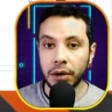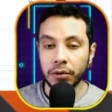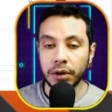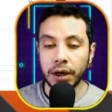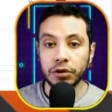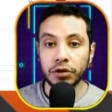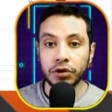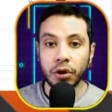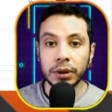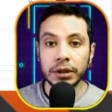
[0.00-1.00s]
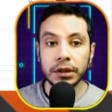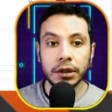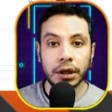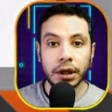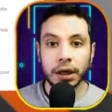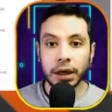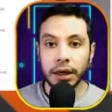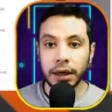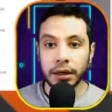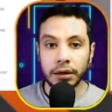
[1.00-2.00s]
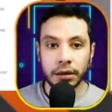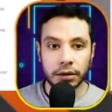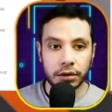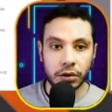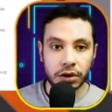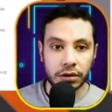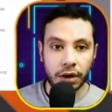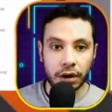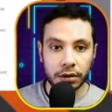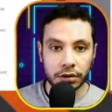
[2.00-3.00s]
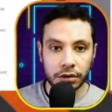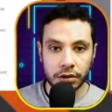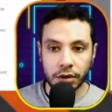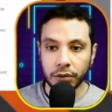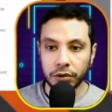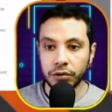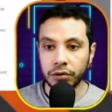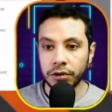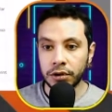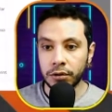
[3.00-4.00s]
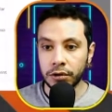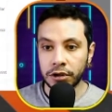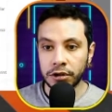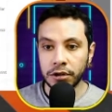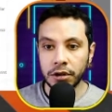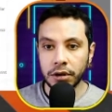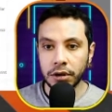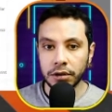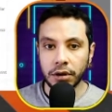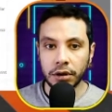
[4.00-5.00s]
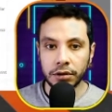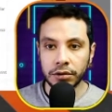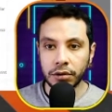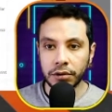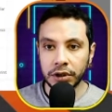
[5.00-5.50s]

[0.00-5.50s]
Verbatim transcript: I would like to show it in US dollars, so I will choose US dollars over